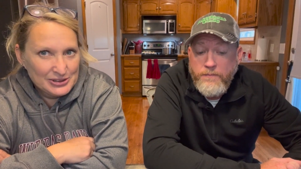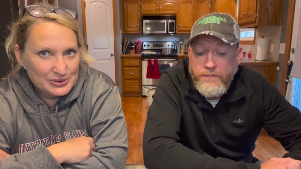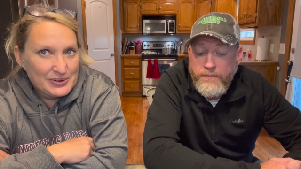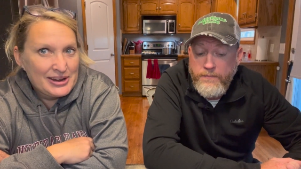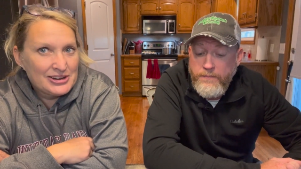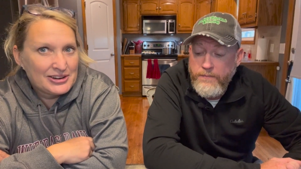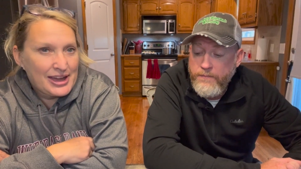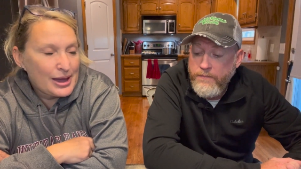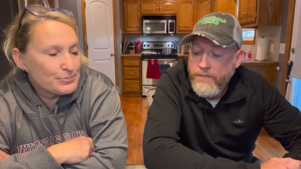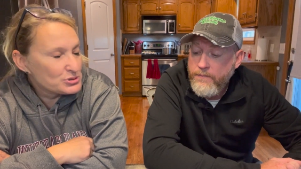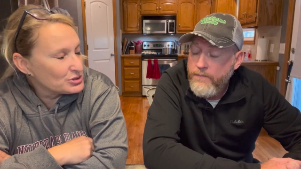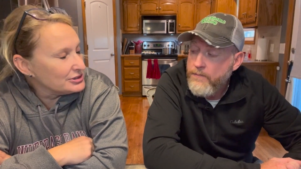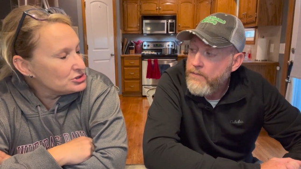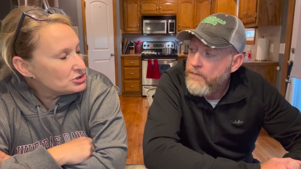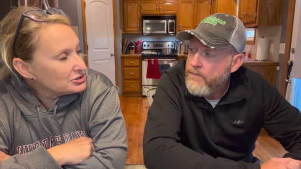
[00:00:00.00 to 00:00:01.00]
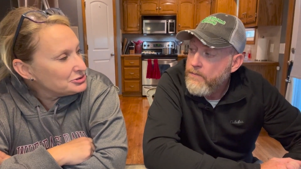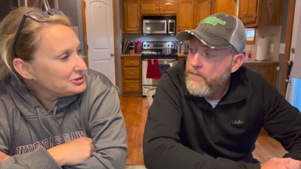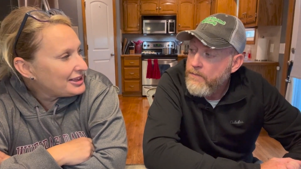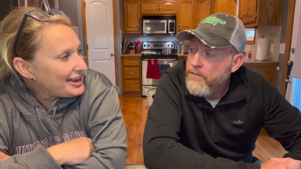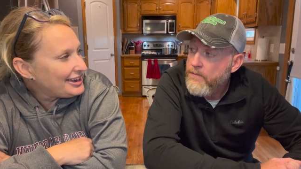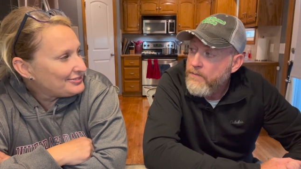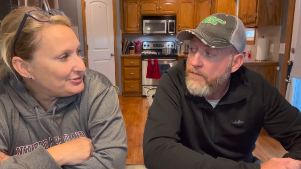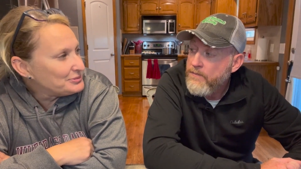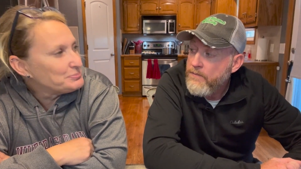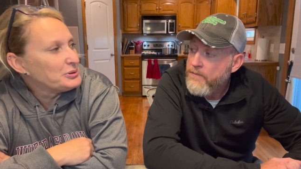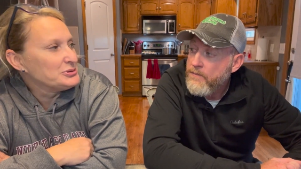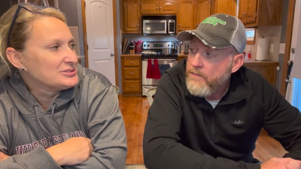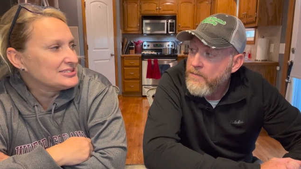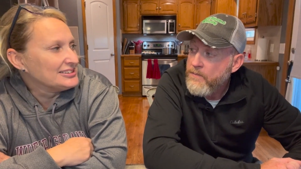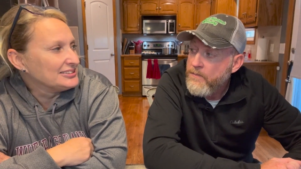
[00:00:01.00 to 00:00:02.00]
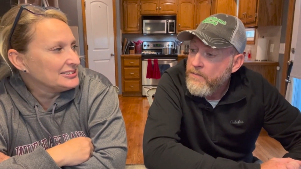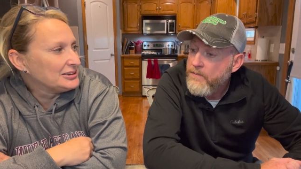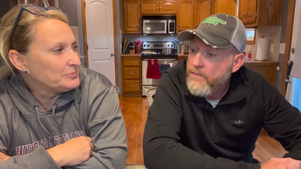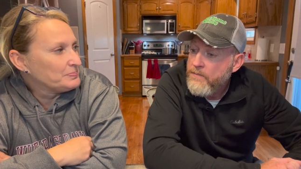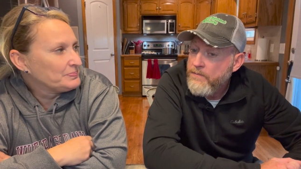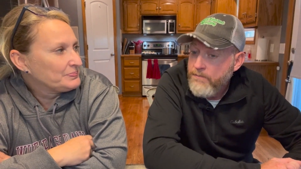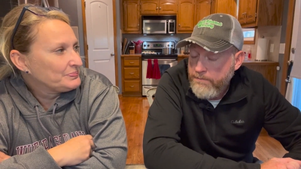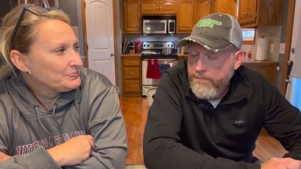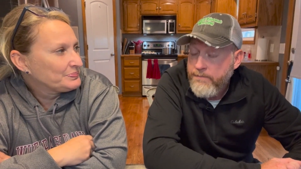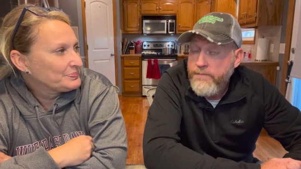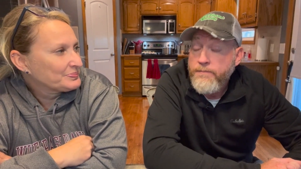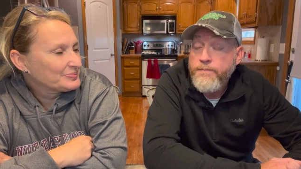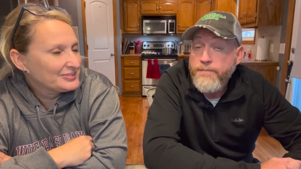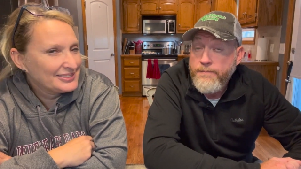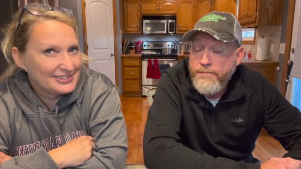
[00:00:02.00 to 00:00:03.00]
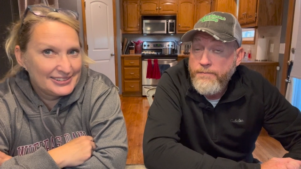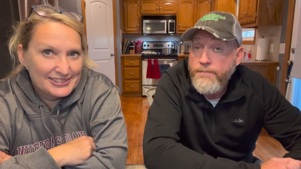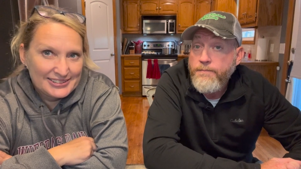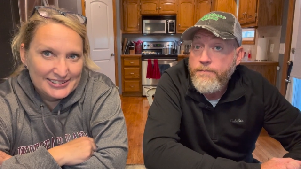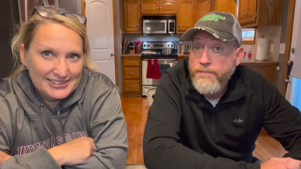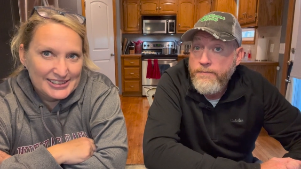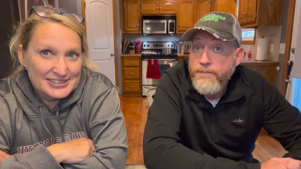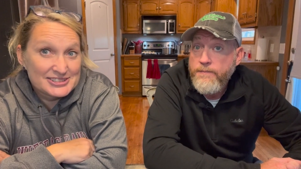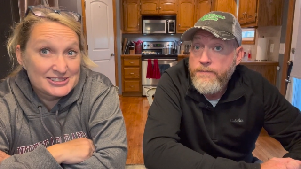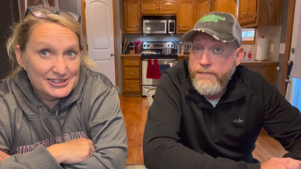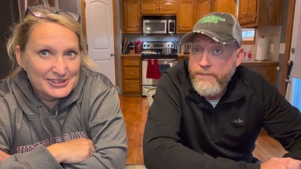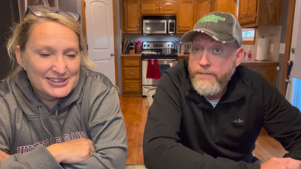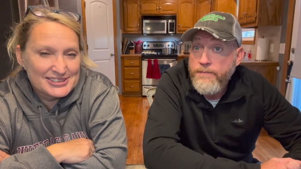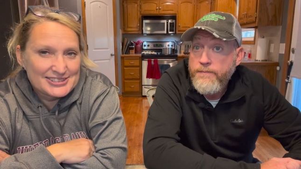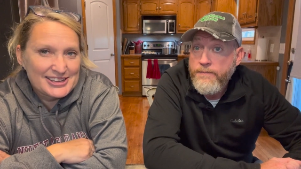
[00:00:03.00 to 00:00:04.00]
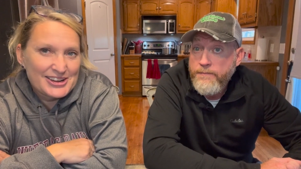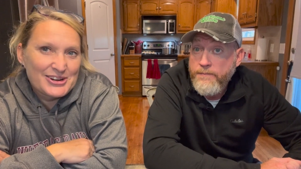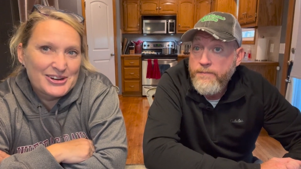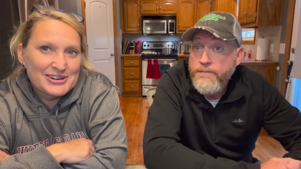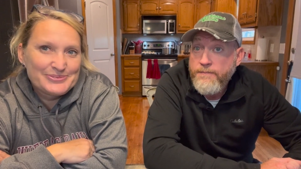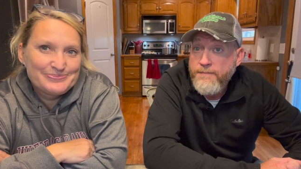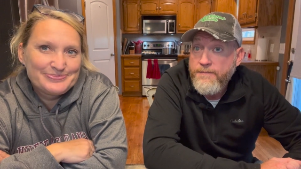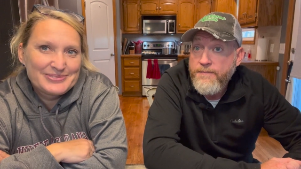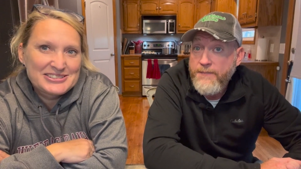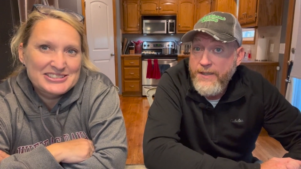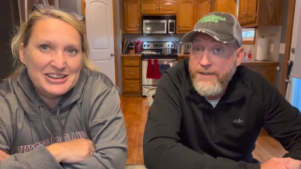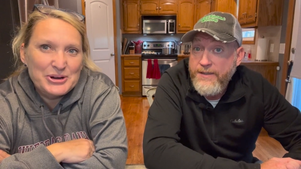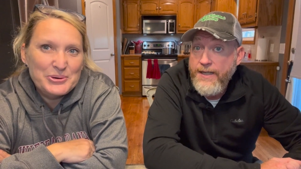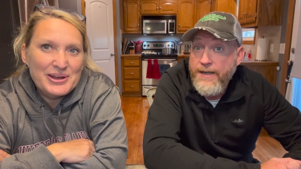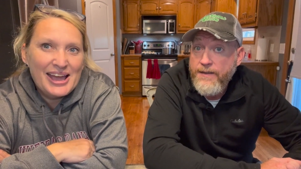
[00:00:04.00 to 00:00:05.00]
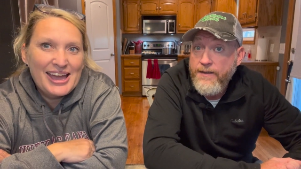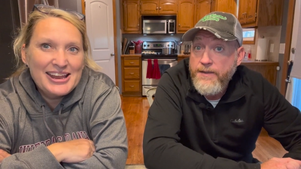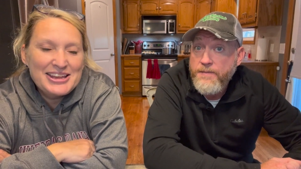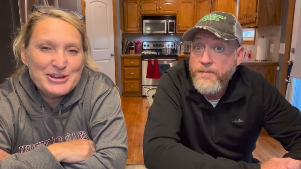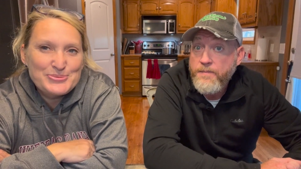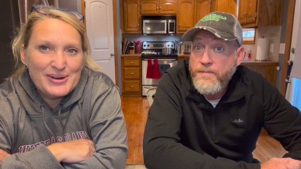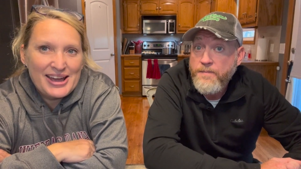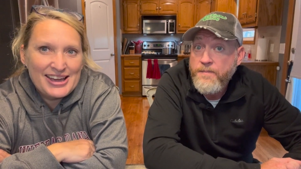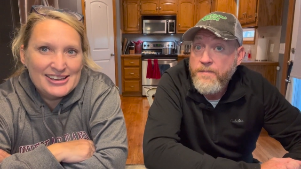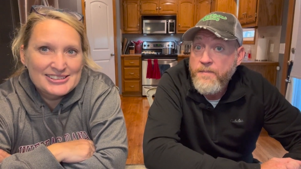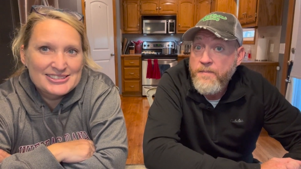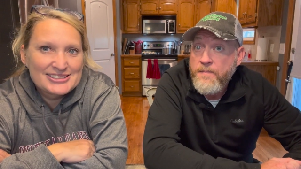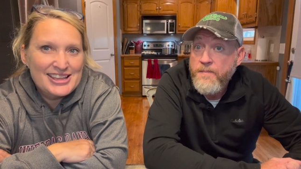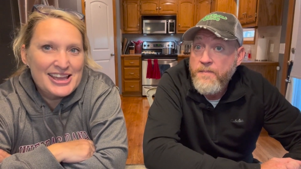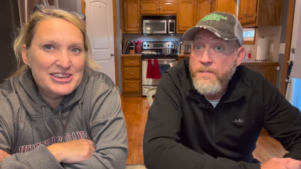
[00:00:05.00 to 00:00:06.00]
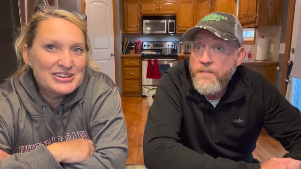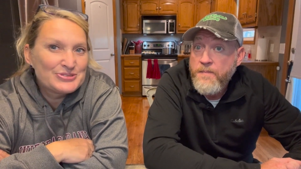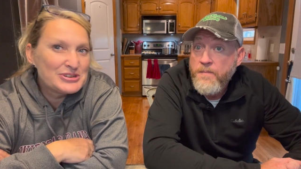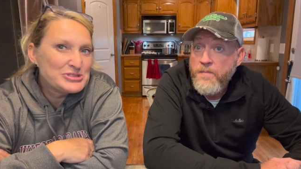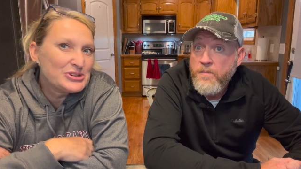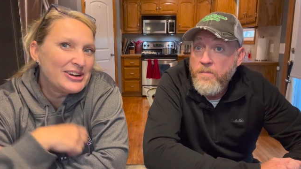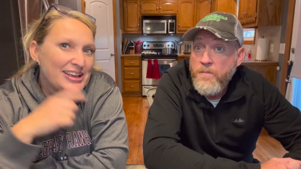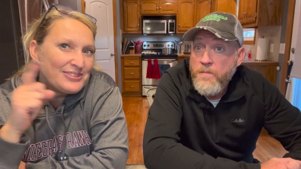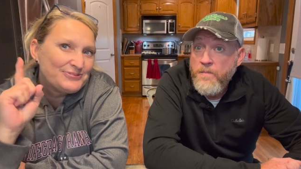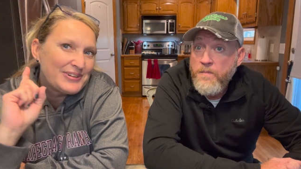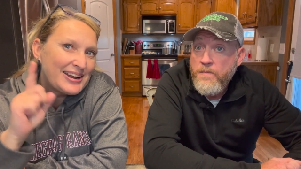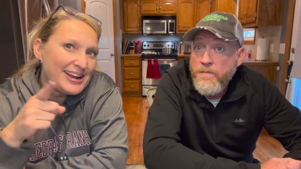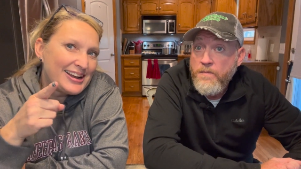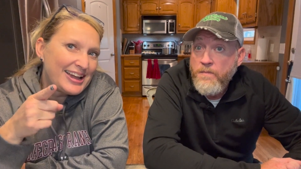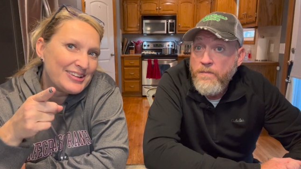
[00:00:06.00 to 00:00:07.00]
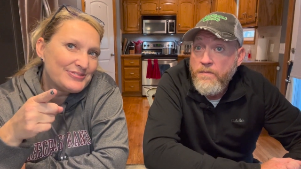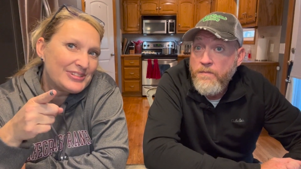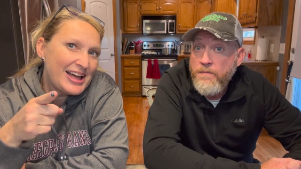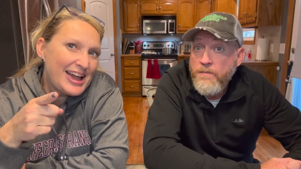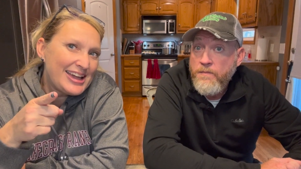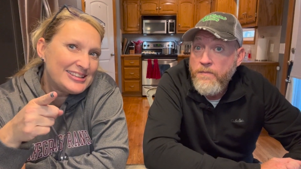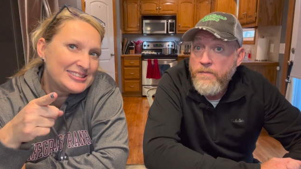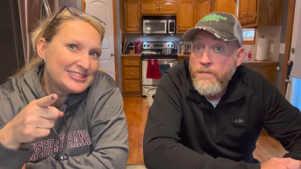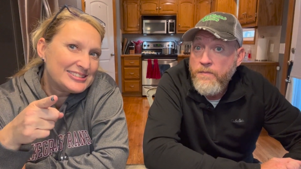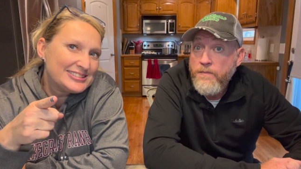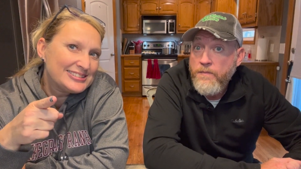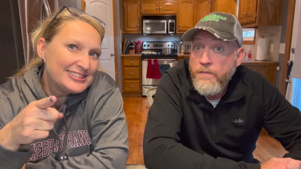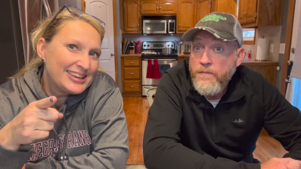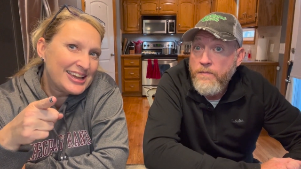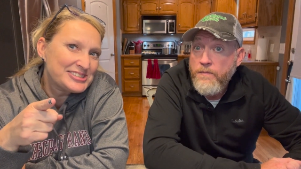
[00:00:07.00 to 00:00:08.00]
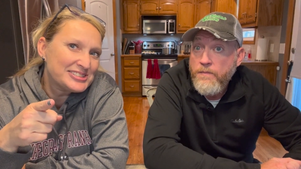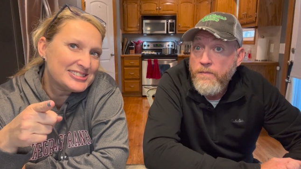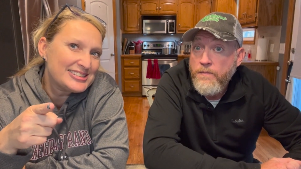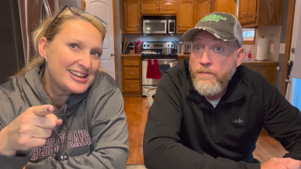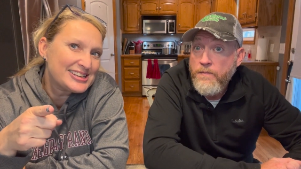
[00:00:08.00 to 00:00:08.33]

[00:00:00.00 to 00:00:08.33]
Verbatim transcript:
Speaker 1: we are capturing true life and posting them, as silly as they are. So, exactly. anyways, thank you for joining Friday Night Flights. Catch us